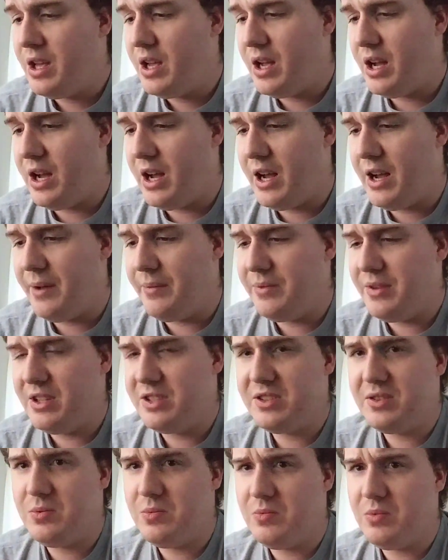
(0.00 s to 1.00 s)

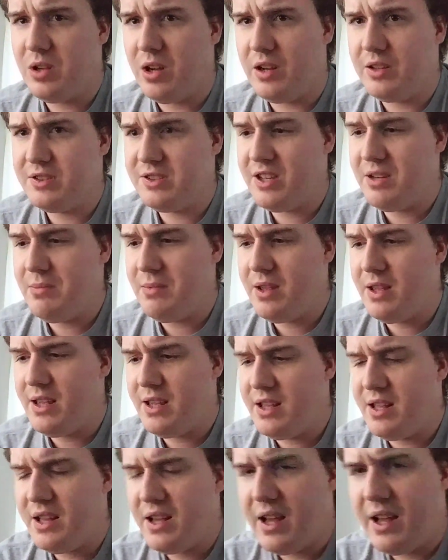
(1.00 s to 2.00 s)
This costed me,